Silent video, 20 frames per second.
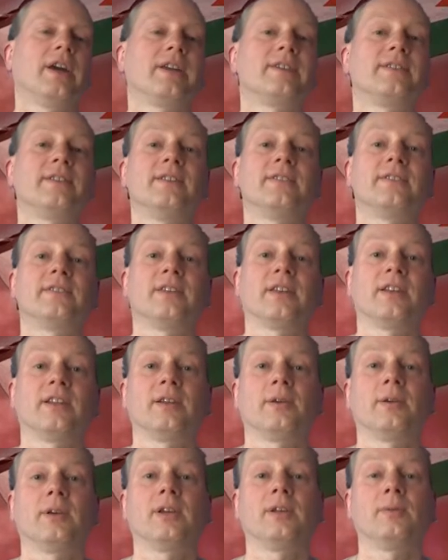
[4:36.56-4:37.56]
exist
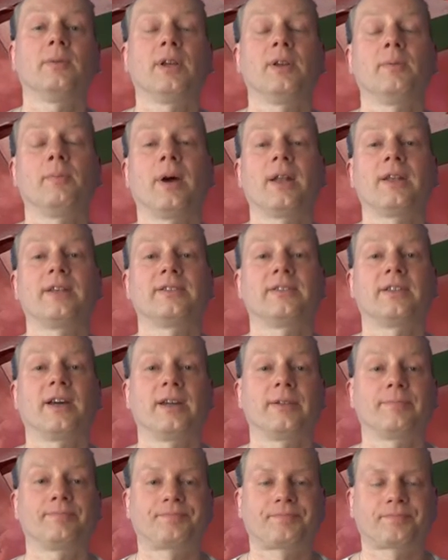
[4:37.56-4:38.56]
in
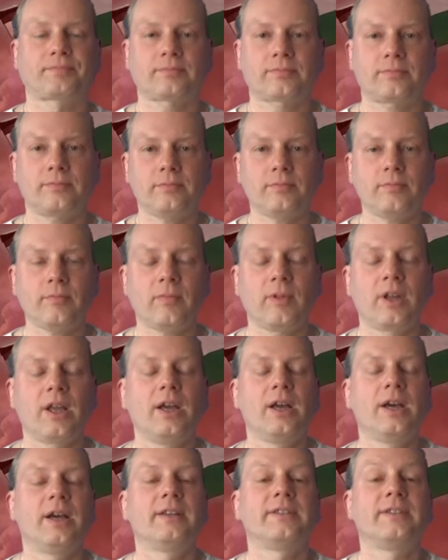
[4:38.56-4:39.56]
Palestine
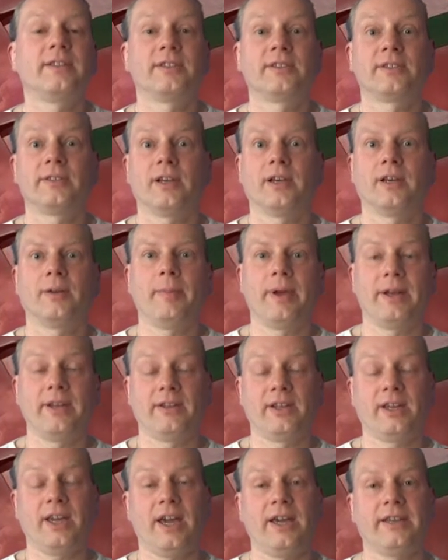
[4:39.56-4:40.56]
since many
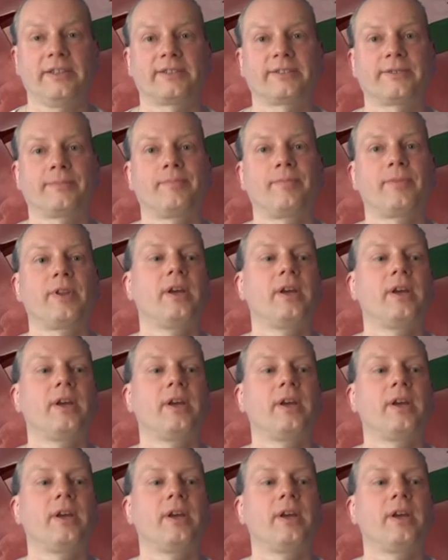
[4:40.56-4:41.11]
decades.